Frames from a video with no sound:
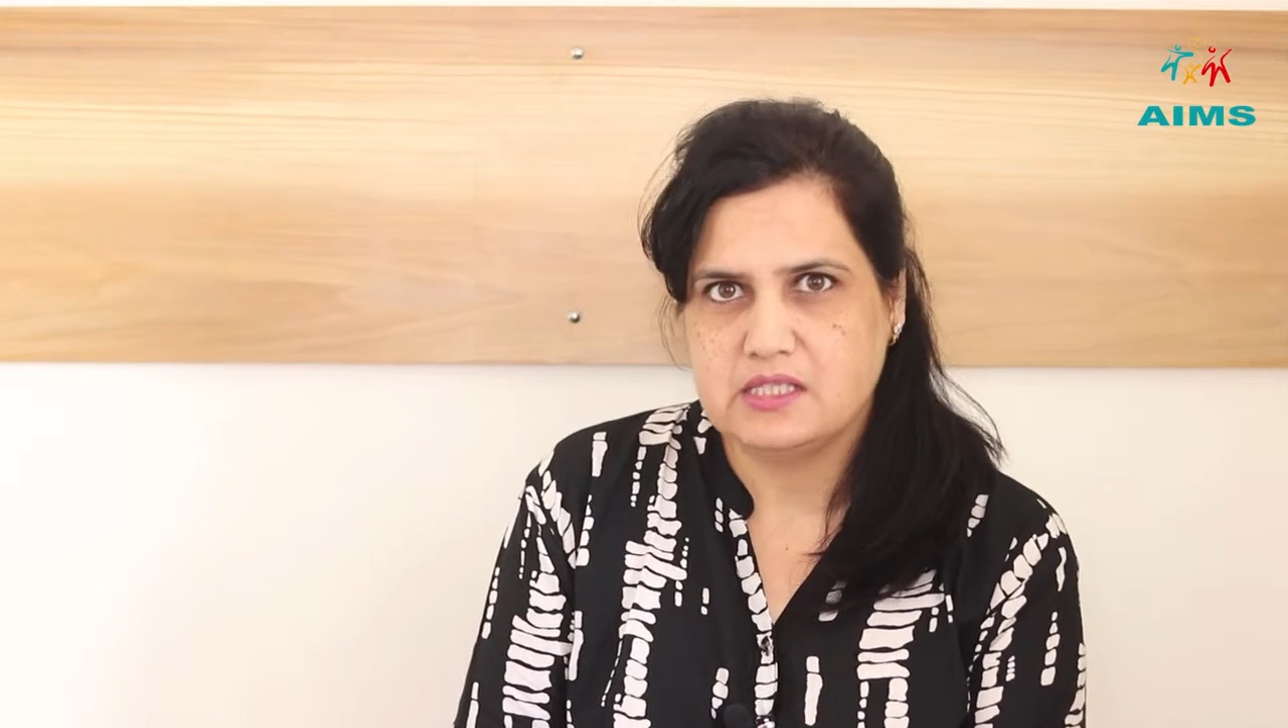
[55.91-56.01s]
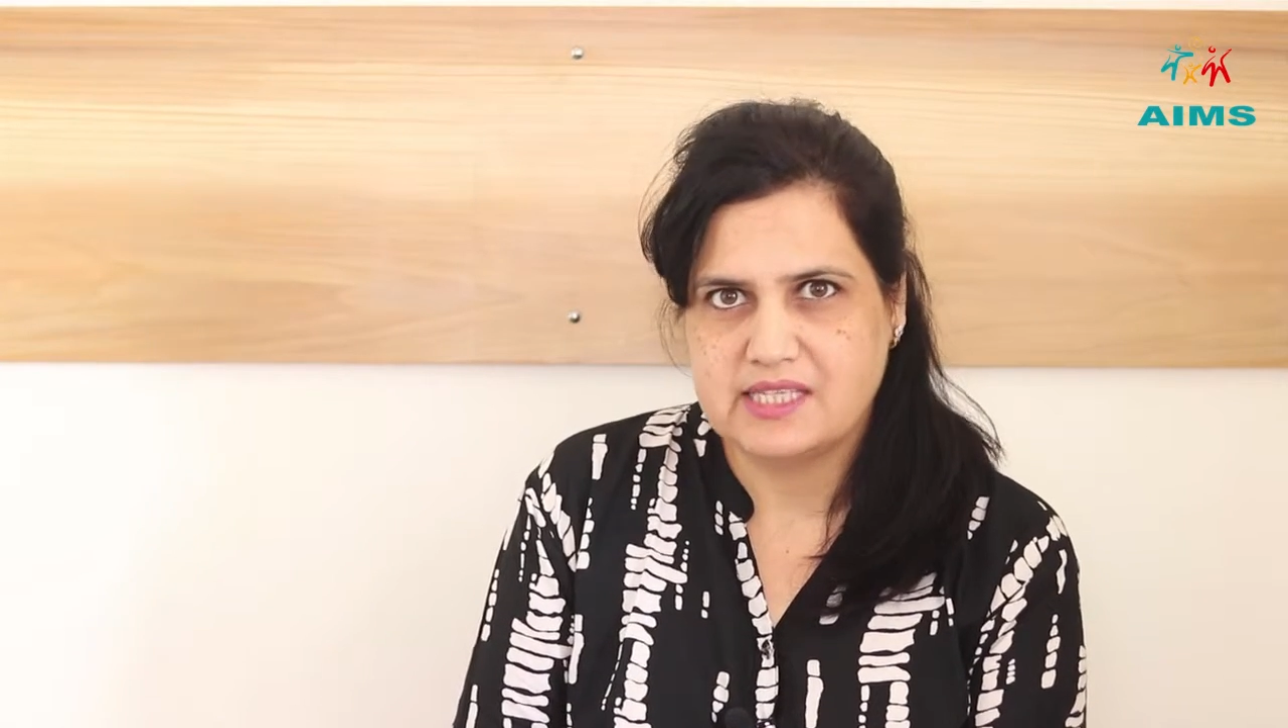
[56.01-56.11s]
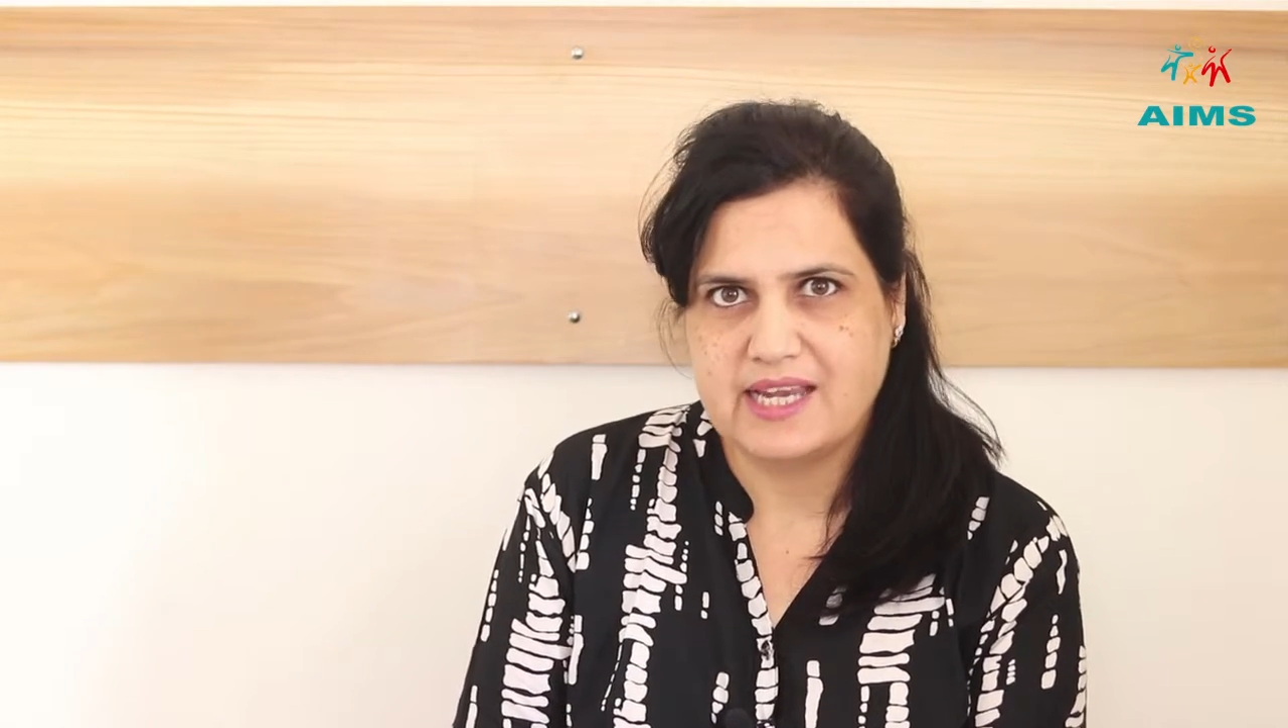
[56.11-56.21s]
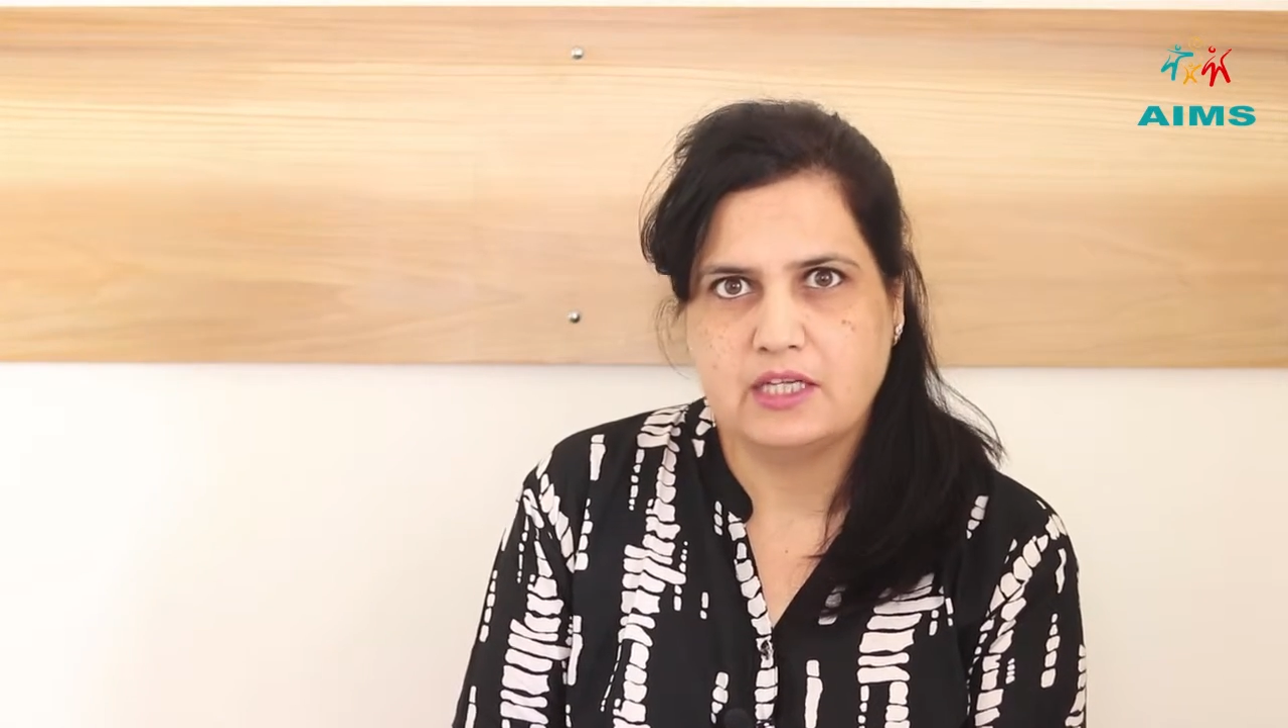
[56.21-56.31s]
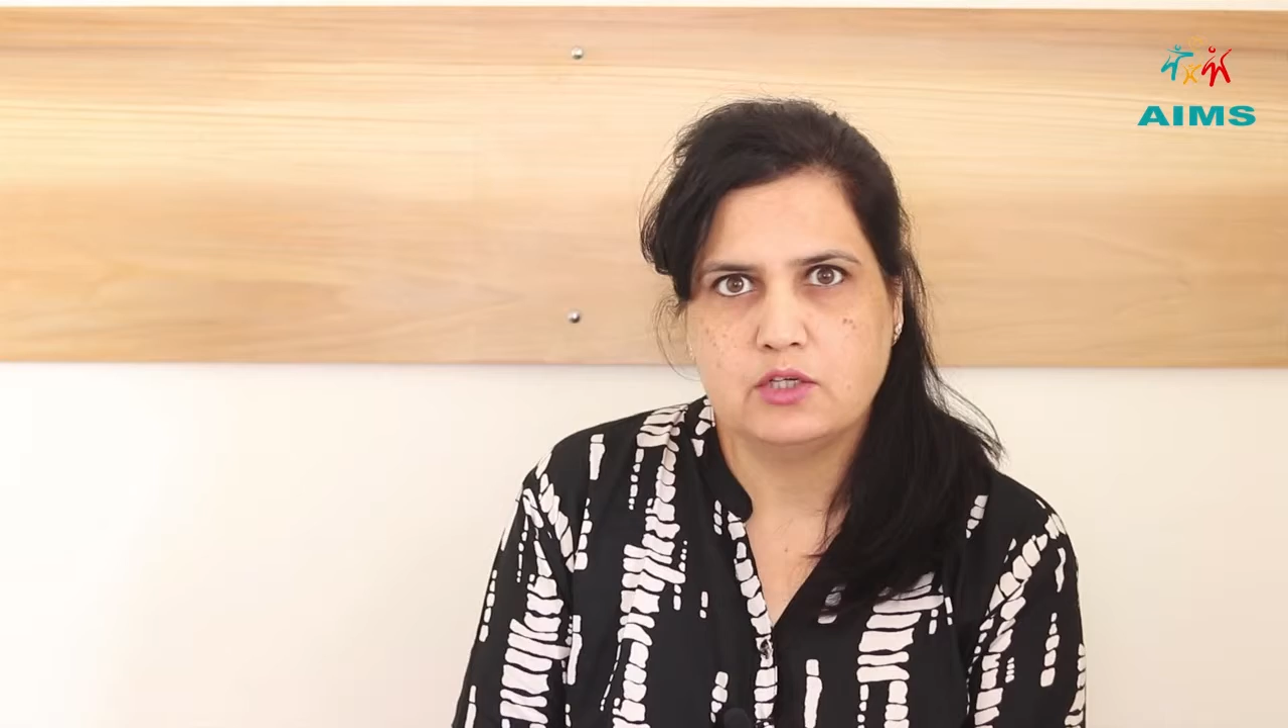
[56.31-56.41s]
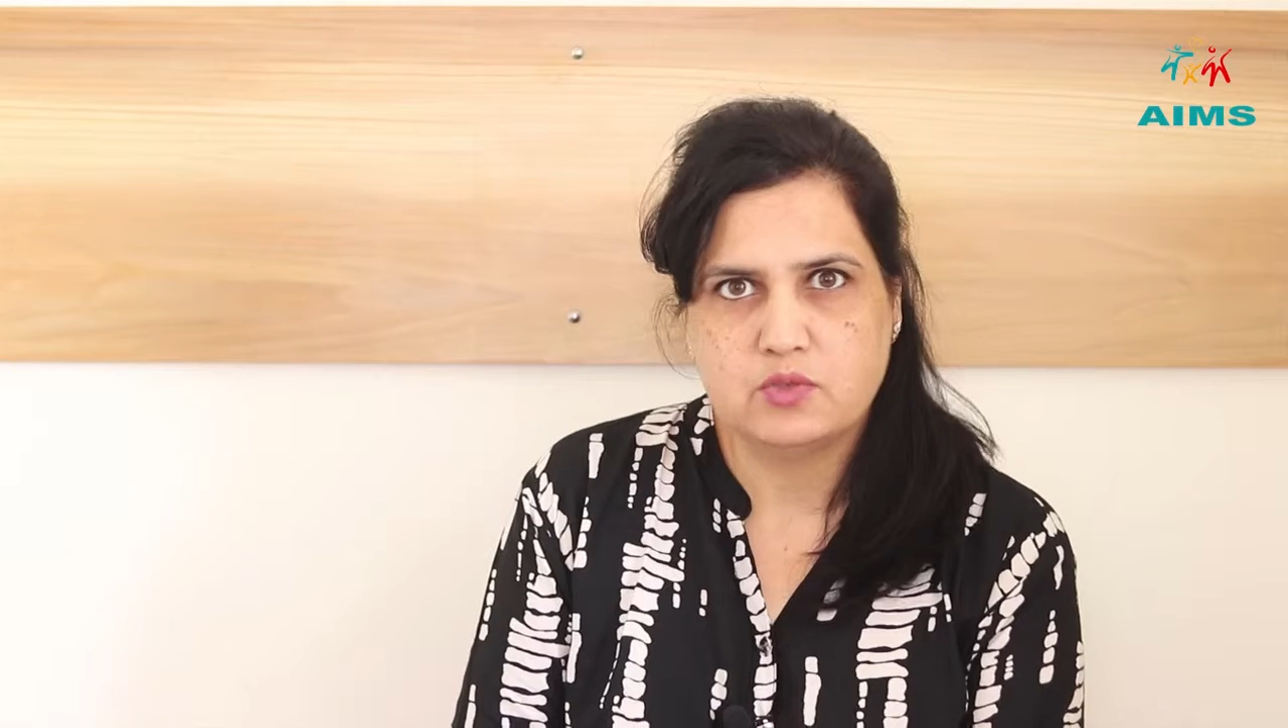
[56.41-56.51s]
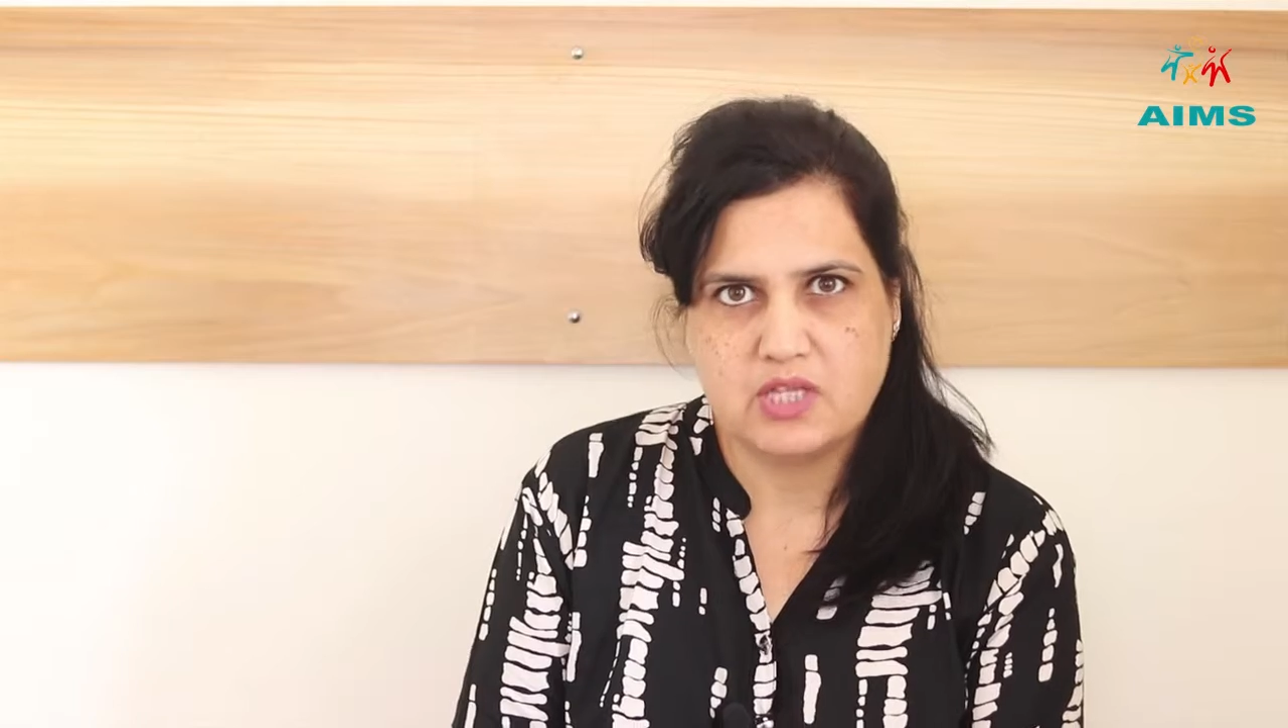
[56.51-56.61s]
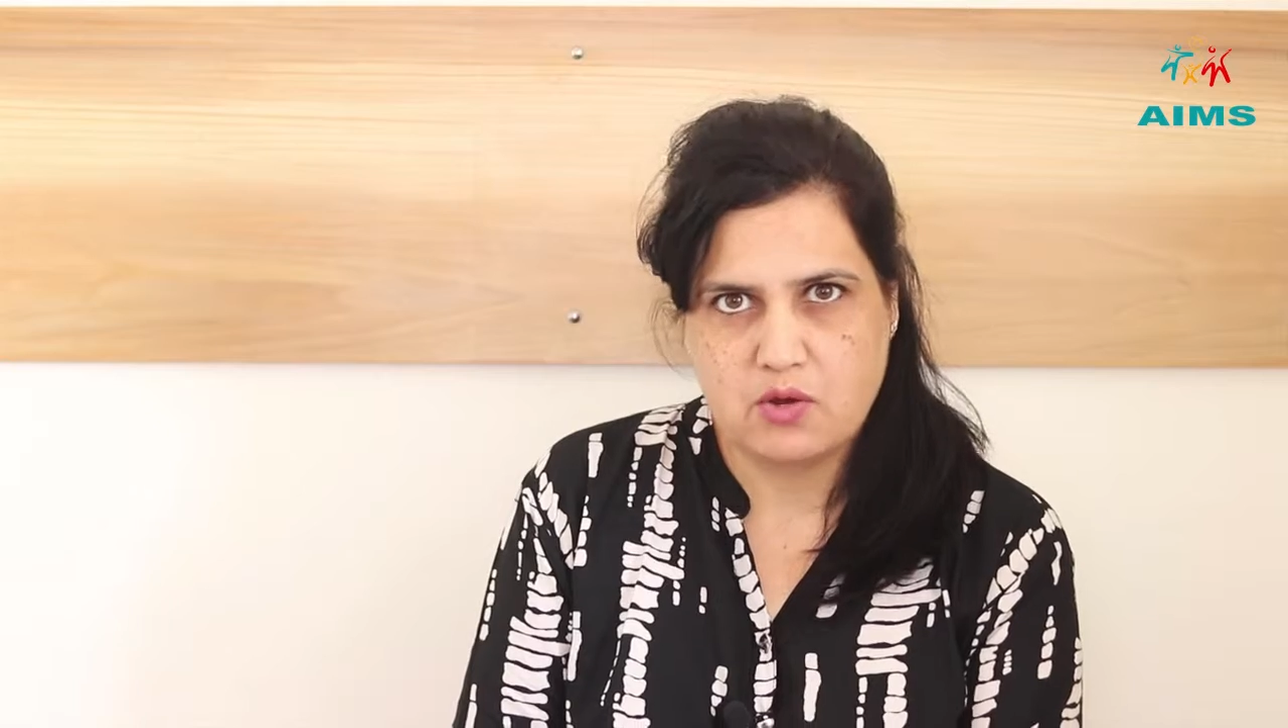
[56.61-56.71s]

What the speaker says: sent to